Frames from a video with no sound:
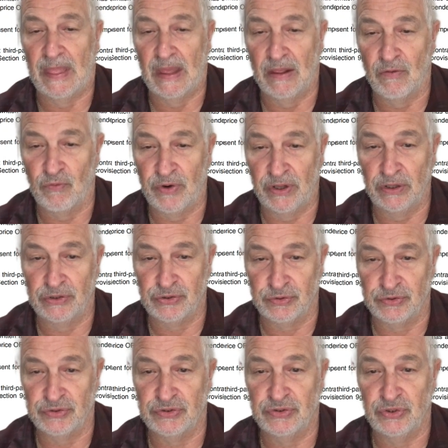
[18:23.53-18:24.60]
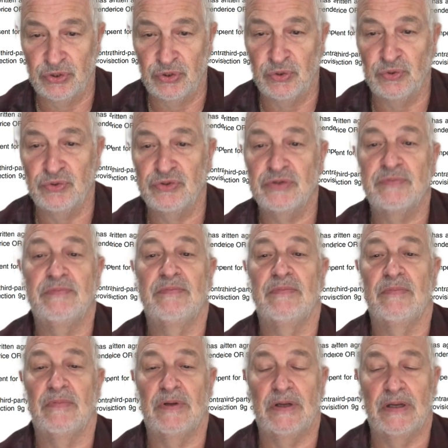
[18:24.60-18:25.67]
realtors to use
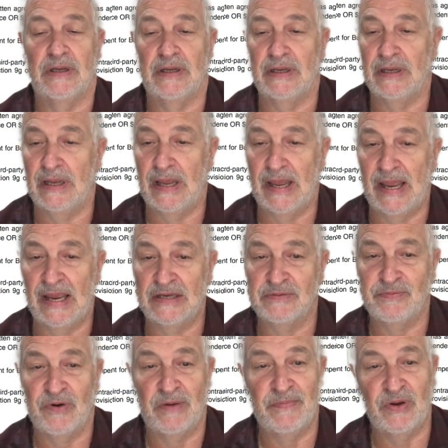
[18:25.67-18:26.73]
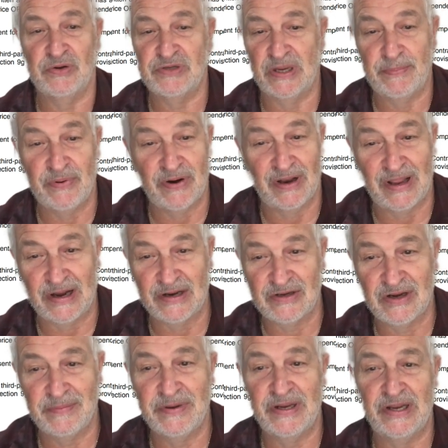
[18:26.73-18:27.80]
as part, because they put a lot of
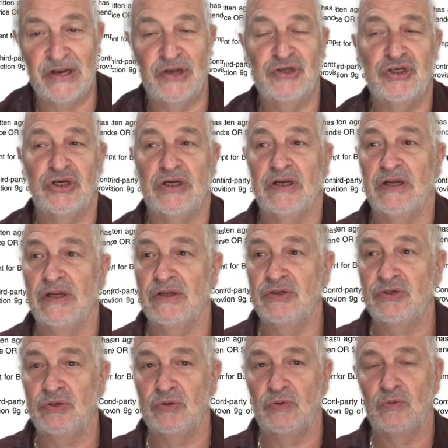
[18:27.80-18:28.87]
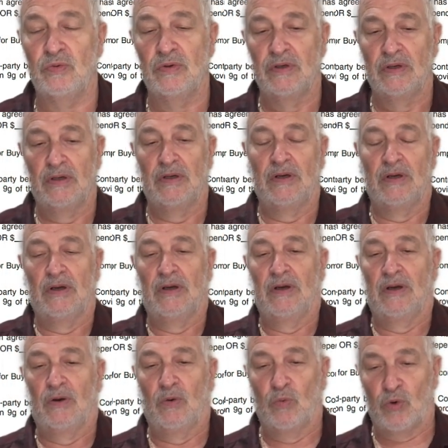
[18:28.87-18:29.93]
time and energy into
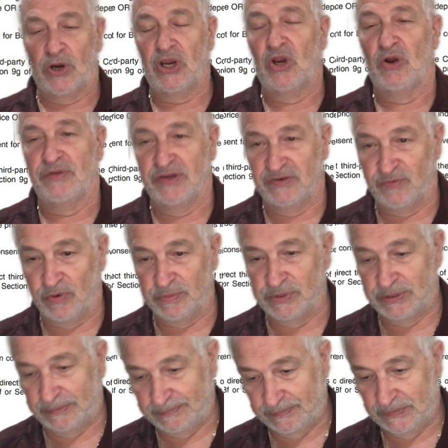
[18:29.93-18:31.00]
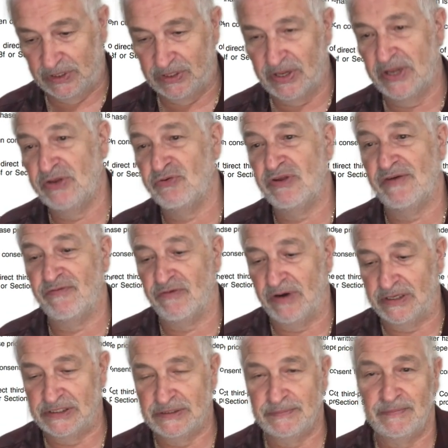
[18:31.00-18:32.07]
working on these forms. So they do that for
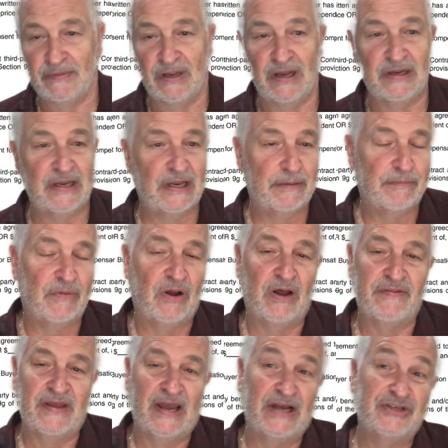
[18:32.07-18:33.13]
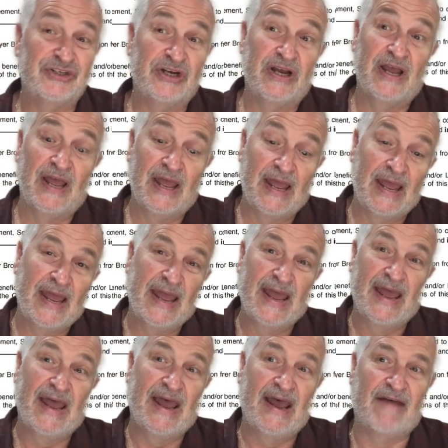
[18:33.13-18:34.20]
us. Again, Arthur Hasher.
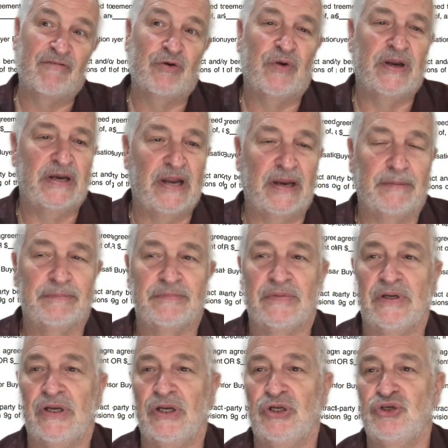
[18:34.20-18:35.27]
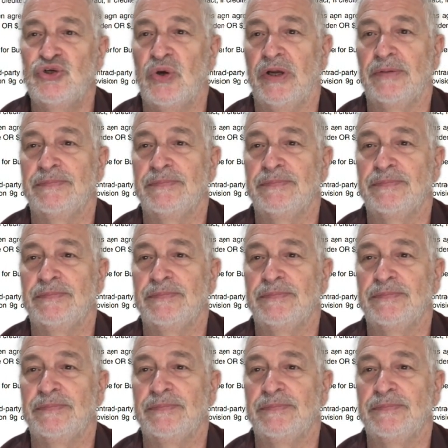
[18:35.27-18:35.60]
Have a great night. Enjoy.